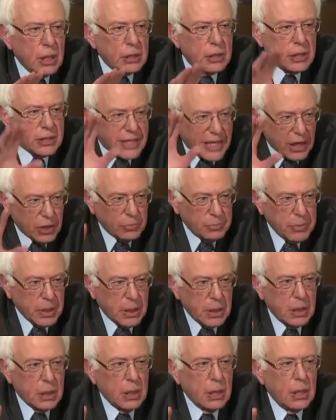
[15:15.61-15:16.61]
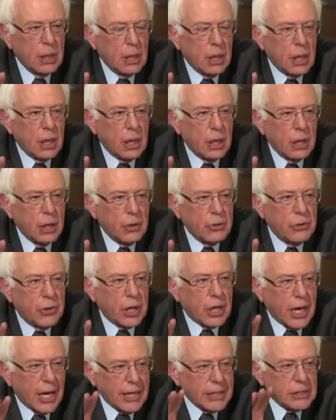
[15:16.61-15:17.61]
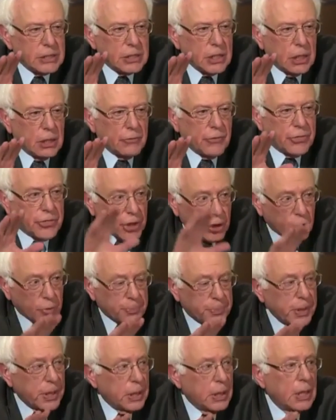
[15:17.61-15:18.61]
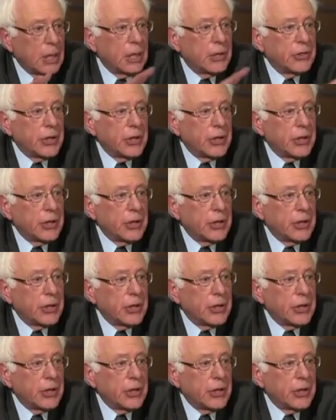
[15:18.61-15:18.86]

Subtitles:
to tell me the kinds of therapy